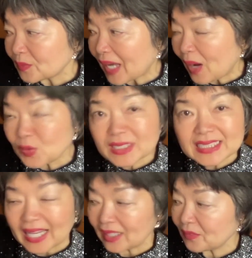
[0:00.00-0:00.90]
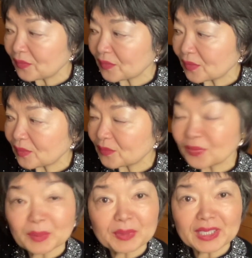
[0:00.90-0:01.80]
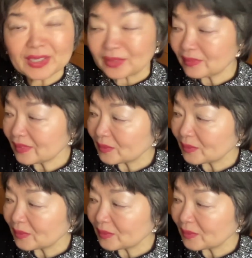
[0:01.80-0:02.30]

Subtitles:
outside from here,